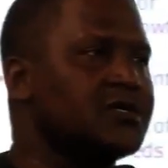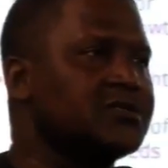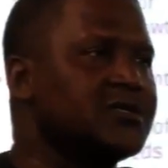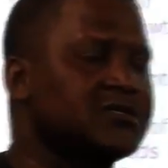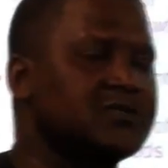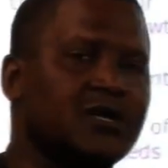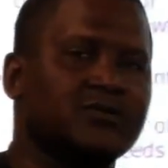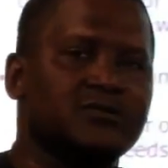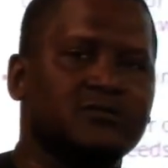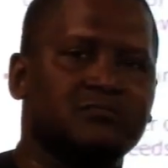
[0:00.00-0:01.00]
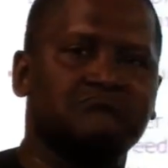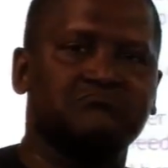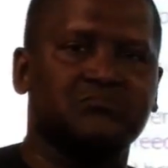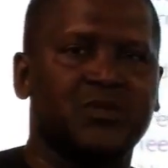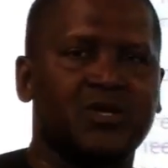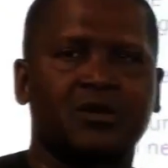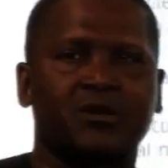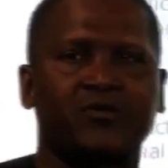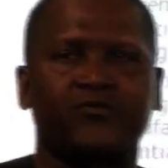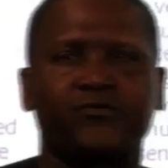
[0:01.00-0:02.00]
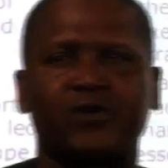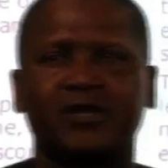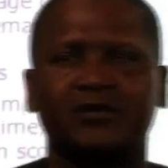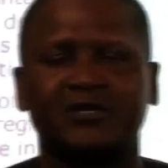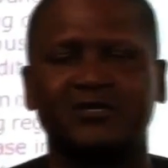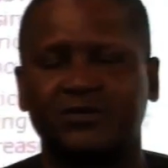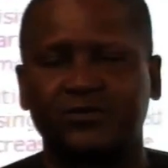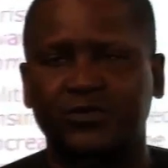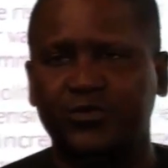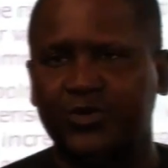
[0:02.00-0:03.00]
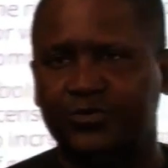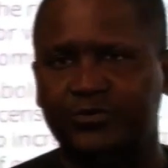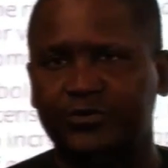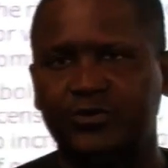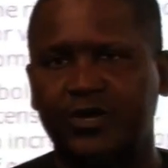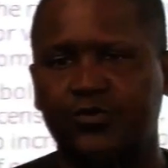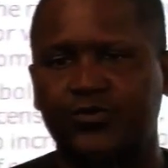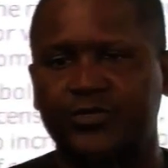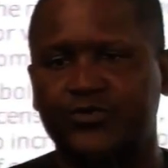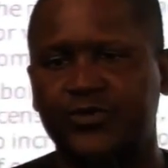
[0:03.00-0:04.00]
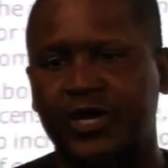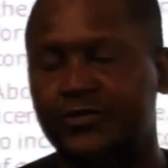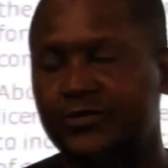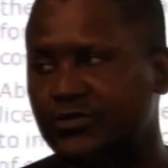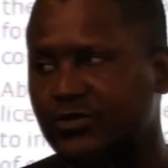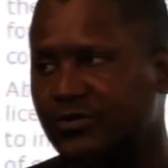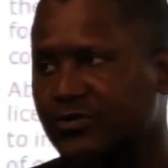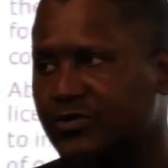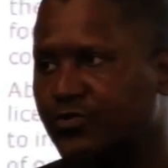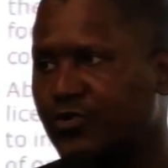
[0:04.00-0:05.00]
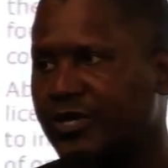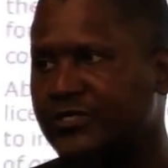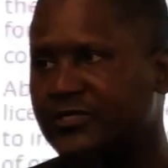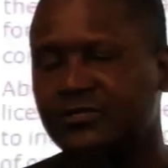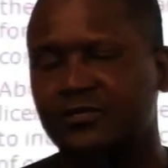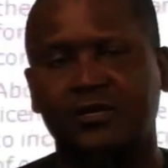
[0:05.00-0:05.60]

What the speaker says: 6,400 something people, which we had to swallow the bullet